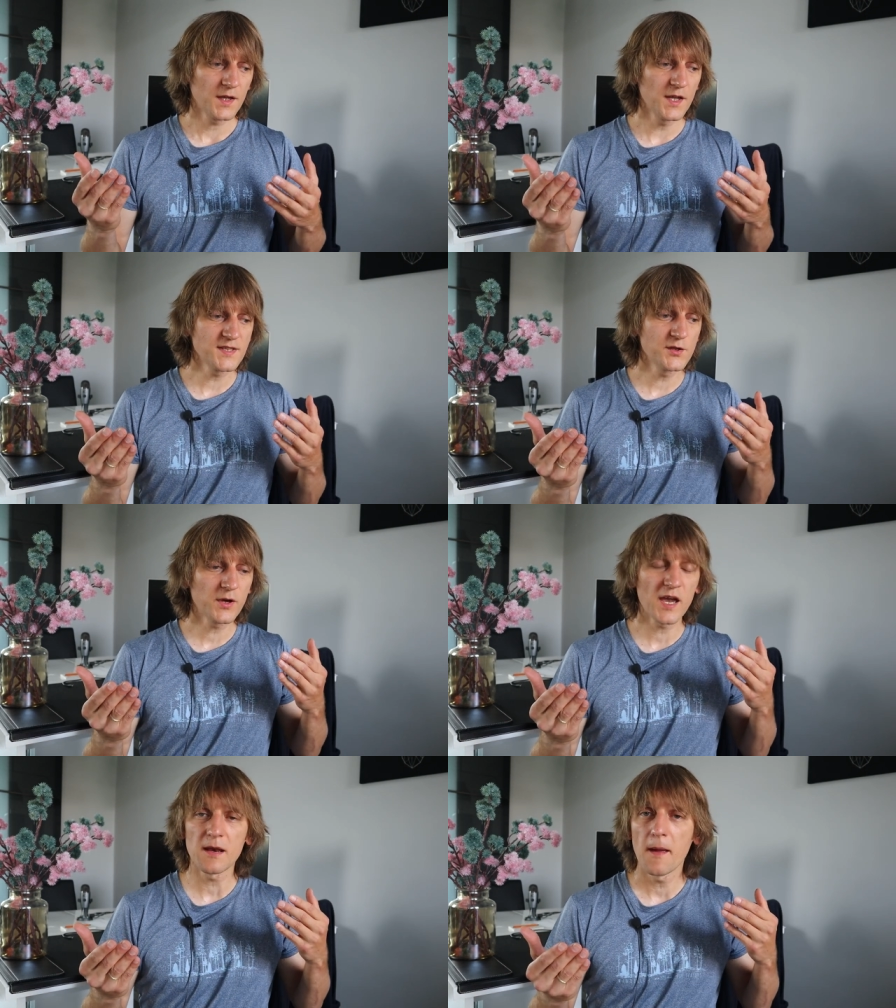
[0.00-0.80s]
is
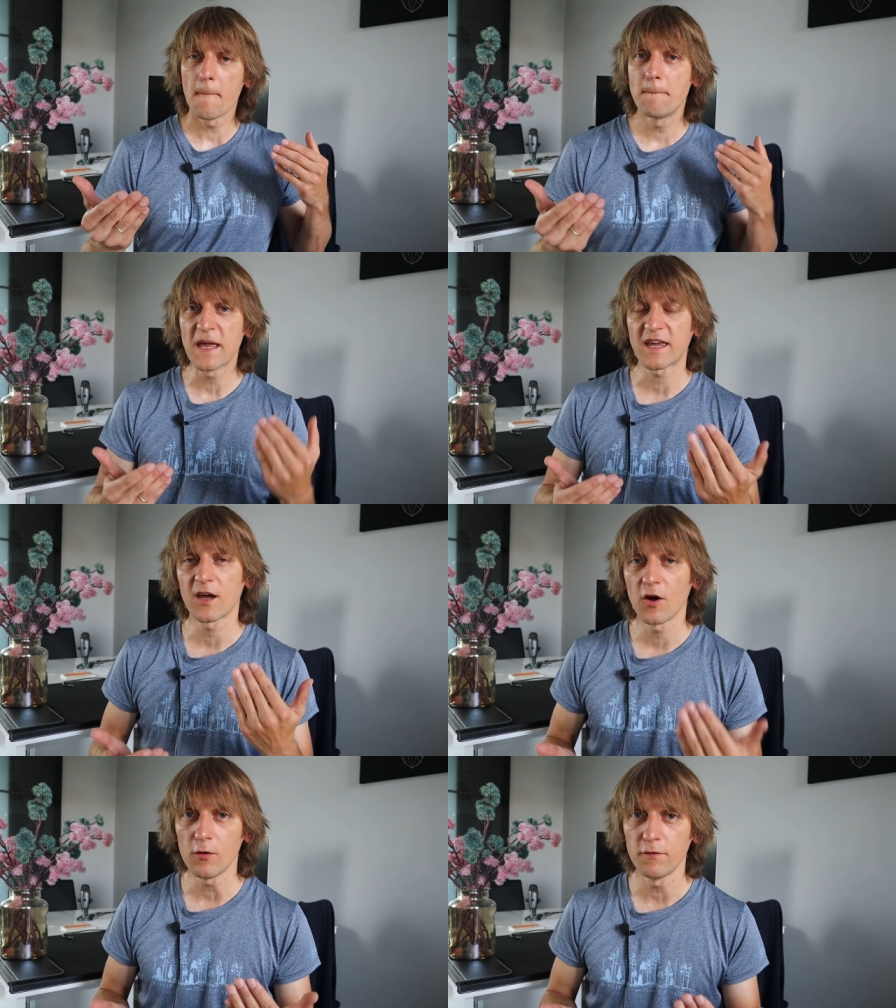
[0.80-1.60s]
you can pick
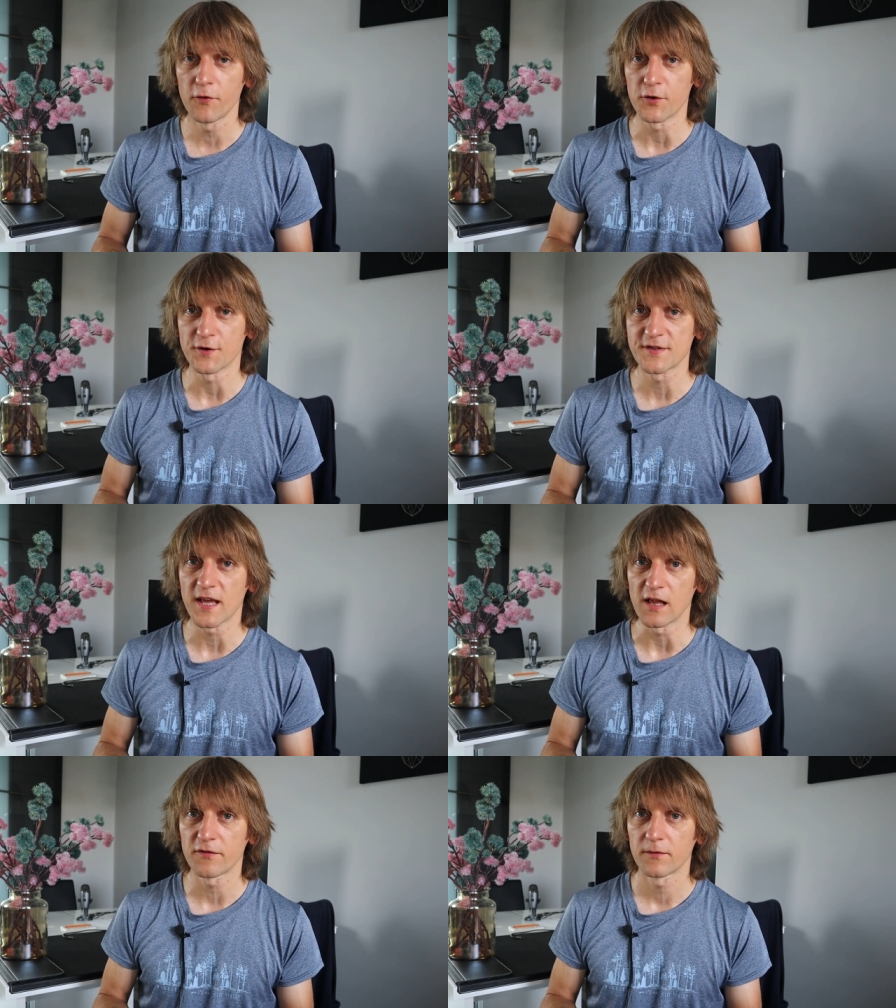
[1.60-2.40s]
a goal for
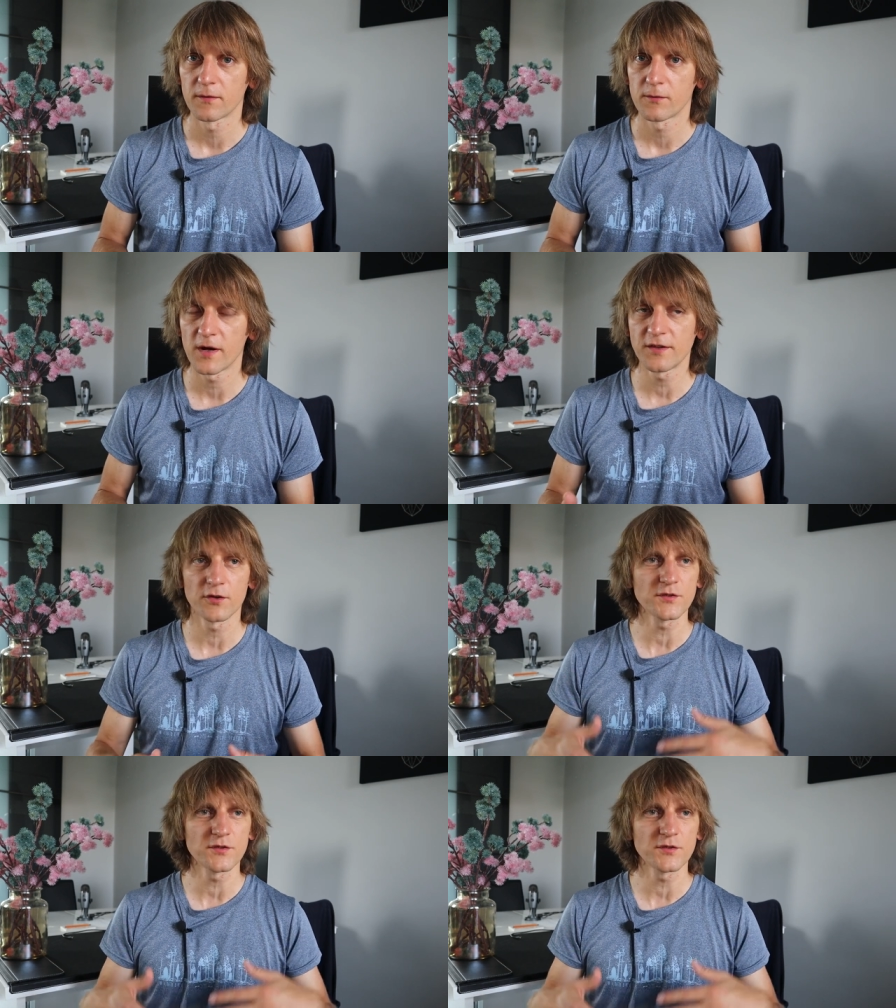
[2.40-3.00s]
yourself, right?